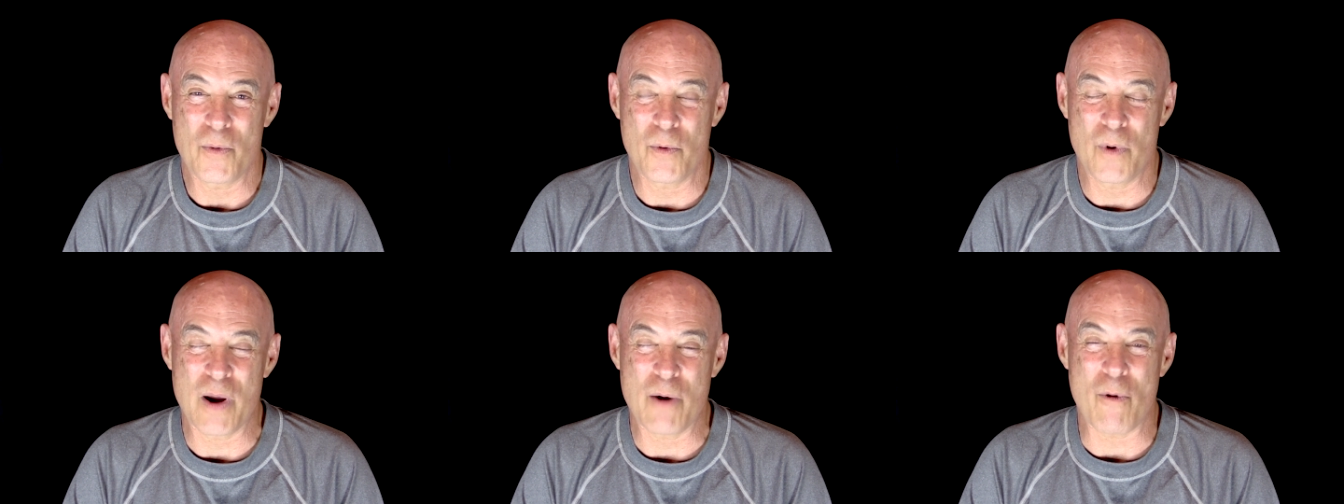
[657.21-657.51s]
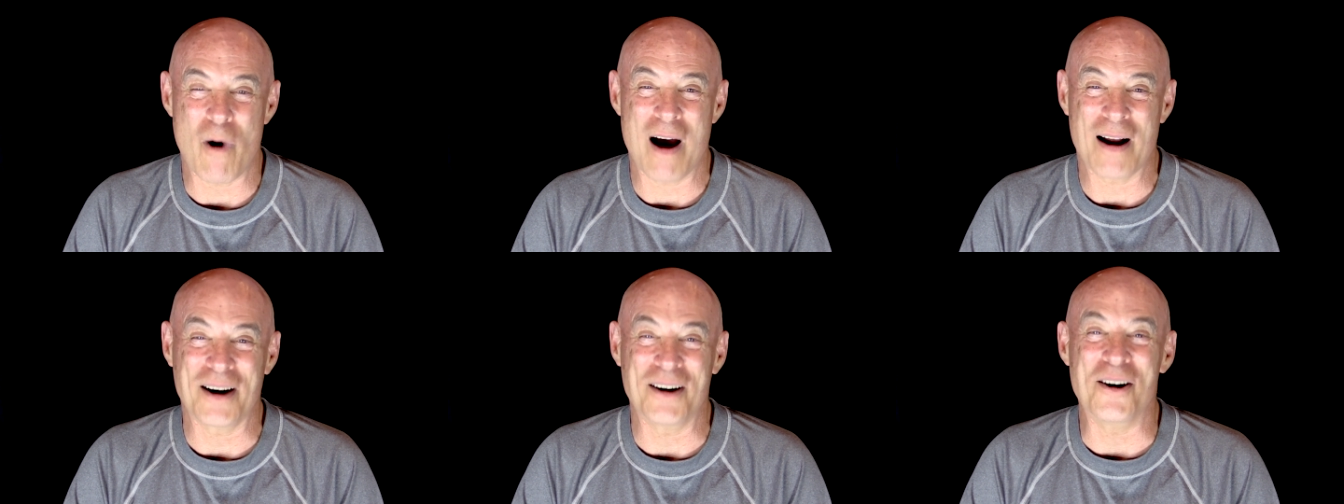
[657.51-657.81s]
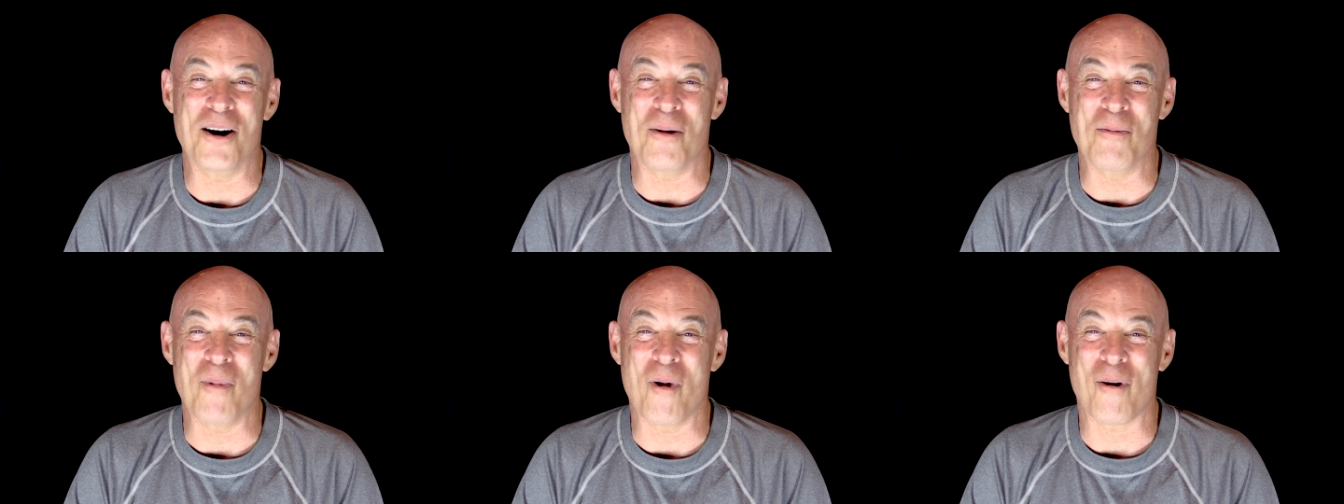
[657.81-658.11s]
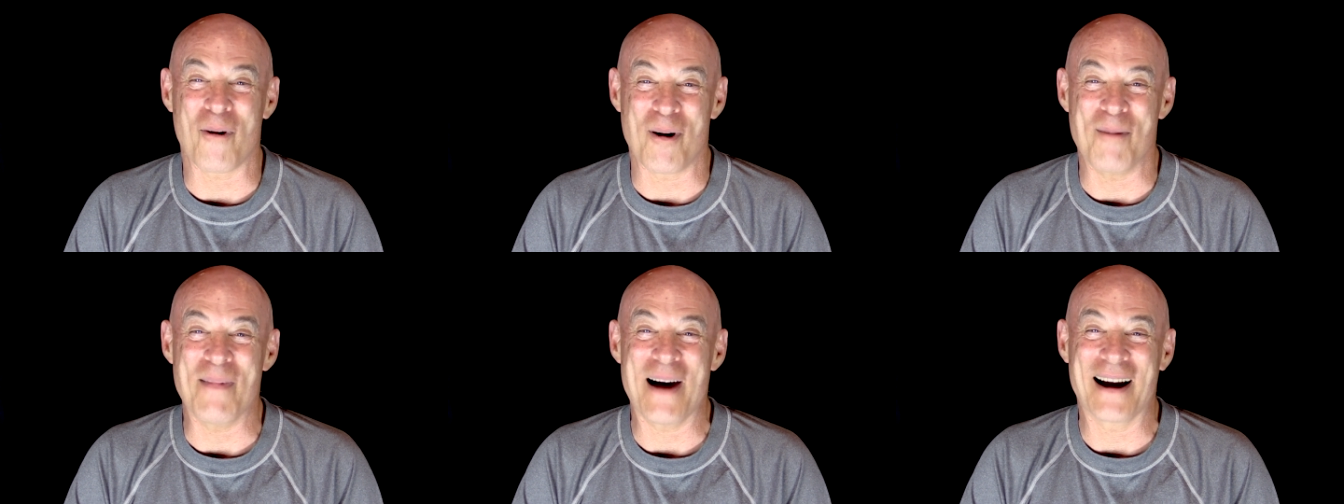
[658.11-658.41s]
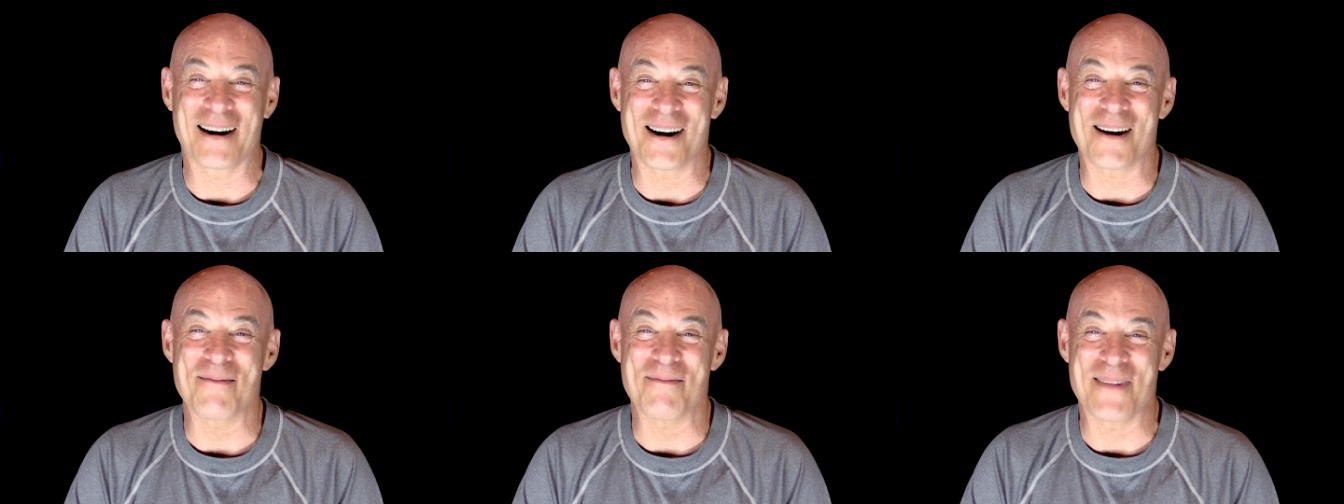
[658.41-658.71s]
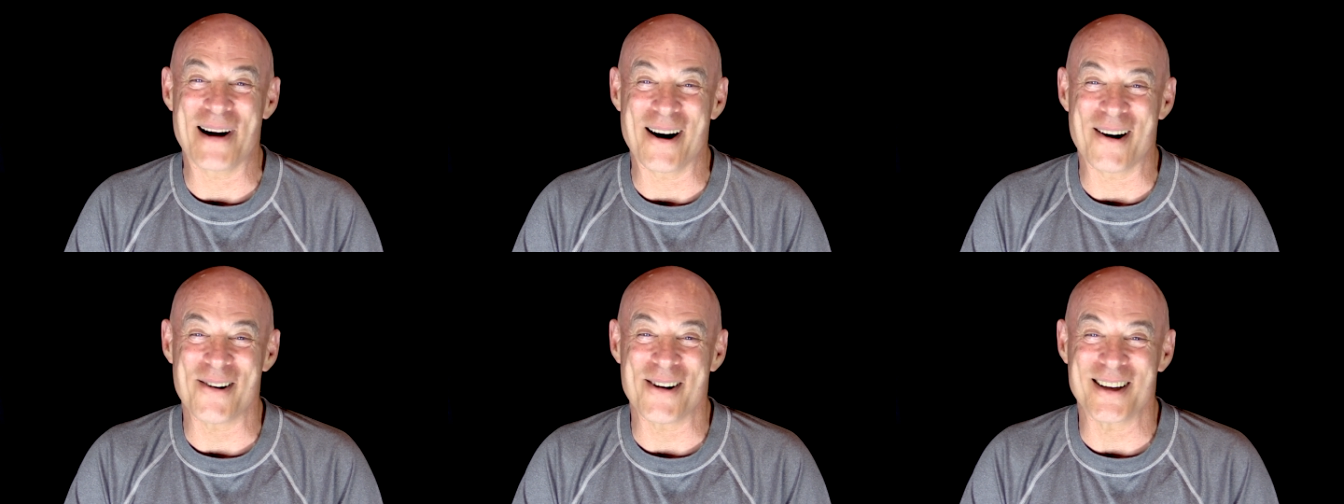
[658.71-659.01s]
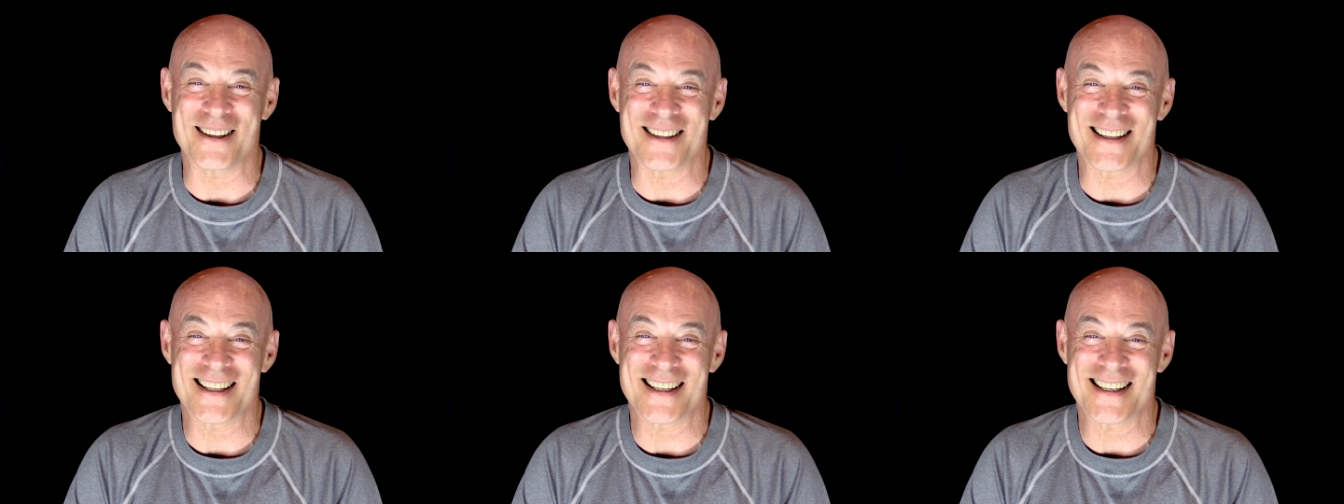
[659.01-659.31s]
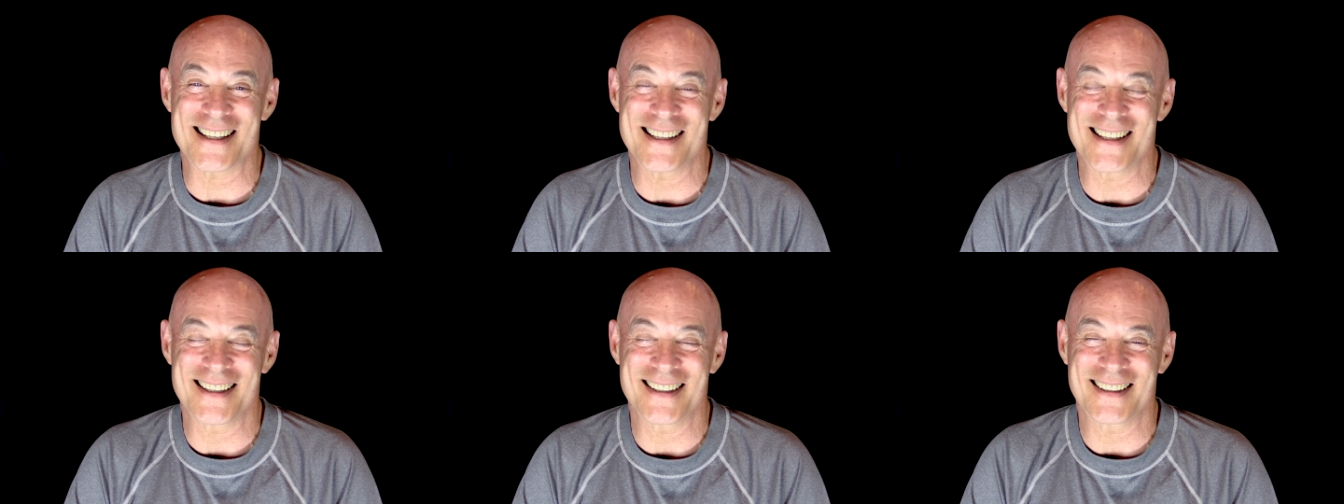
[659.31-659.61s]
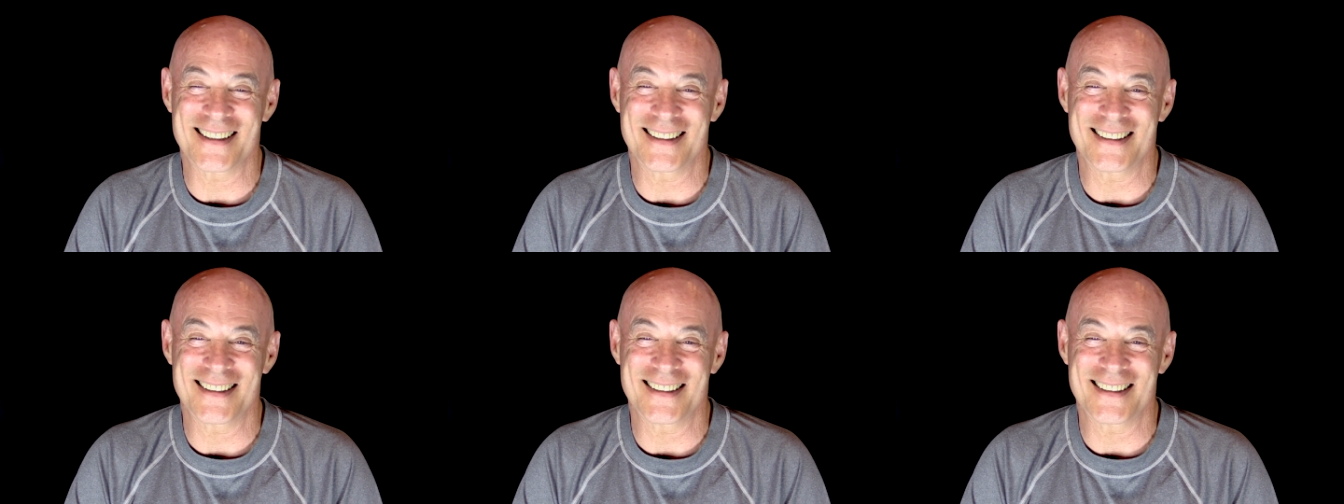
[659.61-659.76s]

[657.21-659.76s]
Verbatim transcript: we want to know more about our parents.